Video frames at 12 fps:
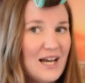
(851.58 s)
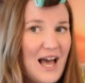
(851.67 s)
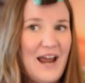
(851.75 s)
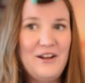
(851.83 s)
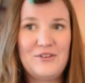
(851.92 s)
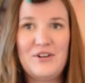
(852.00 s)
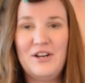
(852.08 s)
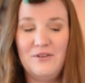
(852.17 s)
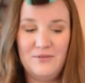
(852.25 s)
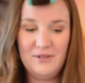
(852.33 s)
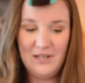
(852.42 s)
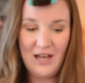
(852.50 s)
I don't
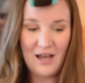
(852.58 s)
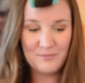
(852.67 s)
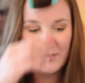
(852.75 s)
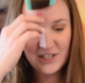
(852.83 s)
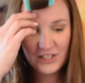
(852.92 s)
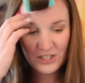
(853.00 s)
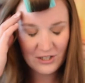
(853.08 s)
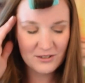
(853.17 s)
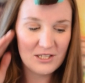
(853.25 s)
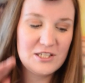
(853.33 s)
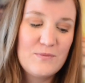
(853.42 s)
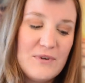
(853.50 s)
know. I'm gonna turn
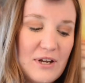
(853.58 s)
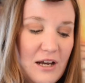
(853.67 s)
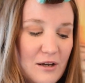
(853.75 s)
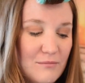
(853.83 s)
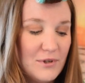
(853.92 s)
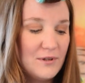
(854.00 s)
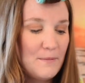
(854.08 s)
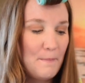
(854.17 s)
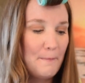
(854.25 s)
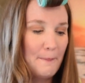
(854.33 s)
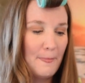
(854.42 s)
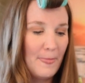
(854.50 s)
this one up
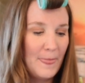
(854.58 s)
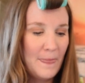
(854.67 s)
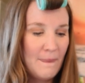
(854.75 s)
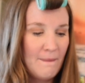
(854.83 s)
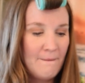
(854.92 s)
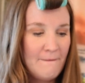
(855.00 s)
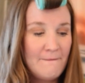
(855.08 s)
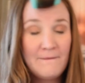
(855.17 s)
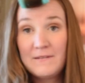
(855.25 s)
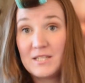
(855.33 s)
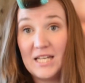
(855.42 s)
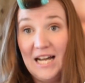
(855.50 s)

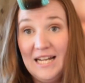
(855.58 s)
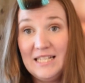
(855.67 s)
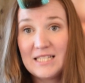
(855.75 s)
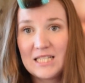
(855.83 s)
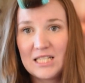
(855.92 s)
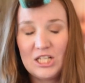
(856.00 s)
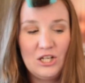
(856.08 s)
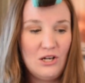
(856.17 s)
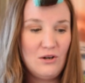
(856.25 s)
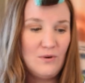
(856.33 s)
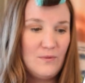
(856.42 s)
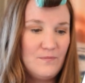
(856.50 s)
the highest it can
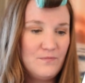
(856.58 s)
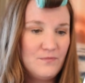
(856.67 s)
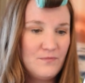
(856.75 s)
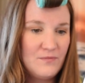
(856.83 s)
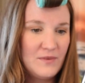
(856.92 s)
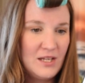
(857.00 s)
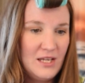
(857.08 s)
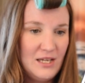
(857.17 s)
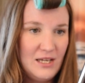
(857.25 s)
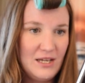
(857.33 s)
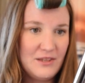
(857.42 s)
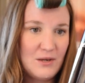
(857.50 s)
go,
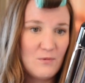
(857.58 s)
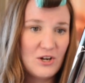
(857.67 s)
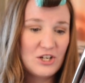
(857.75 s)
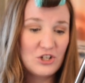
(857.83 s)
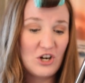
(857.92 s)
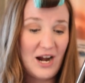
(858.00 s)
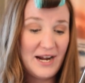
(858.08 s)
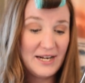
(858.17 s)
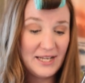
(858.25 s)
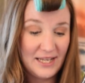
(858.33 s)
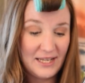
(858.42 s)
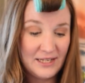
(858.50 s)
and then we're gonna try it
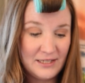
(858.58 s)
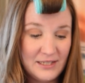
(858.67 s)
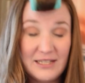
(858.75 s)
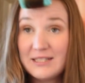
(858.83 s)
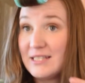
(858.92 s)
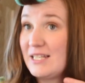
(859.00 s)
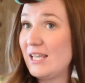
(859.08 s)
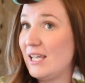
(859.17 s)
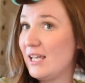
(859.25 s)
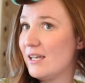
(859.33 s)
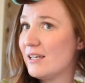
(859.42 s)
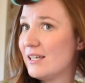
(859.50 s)
again and
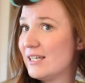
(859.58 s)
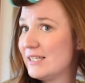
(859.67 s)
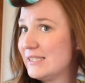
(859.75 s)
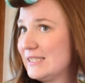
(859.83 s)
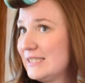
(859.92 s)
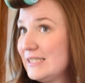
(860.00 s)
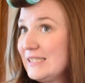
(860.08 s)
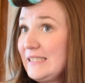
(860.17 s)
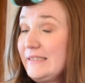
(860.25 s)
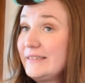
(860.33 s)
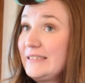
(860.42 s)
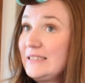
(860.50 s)
see
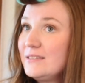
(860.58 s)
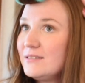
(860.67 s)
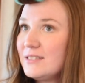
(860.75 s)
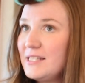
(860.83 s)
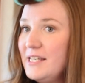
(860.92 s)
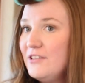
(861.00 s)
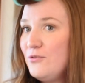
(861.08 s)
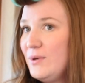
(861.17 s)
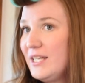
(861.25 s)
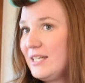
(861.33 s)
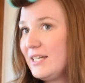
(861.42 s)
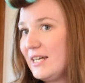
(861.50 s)
if we
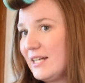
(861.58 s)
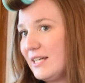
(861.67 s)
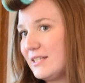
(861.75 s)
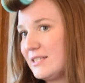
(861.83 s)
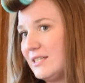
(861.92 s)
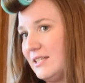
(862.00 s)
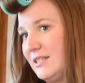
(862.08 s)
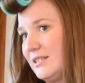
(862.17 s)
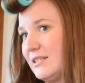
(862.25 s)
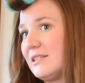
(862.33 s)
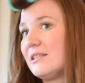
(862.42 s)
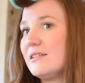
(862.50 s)
can get it
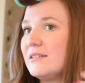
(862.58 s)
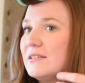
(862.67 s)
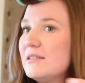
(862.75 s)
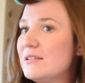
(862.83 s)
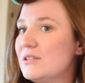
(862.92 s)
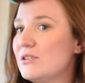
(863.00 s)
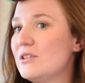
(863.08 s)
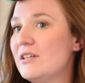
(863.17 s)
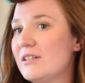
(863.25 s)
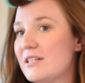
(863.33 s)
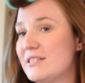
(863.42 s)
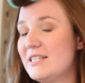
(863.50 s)
to,
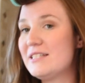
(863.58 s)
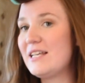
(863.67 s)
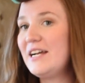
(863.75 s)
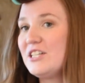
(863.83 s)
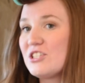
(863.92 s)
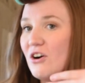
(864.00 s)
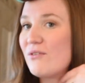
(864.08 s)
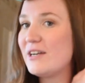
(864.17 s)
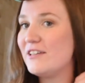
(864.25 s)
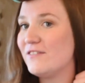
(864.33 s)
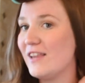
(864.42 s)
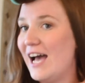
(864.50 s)
because this side is
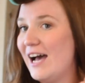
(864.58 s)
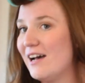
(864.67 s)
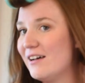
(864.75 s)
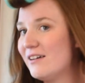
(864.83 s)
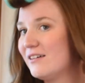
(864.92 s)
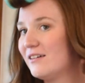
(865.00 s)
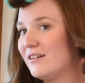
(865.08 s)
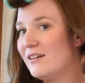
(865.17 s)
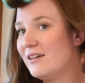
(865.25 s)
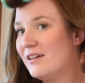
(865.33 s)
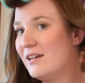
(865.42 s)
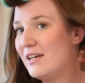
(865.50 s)
already flat.
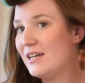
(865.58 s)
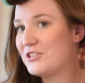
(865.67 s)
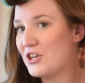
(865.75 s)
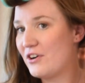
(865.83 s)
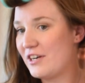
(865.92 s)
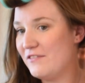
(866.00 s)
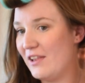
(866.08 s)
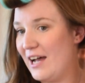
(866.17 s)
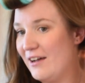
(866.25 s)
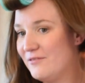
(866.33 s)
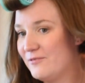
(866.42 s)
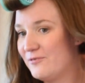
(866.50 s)
It's already flat.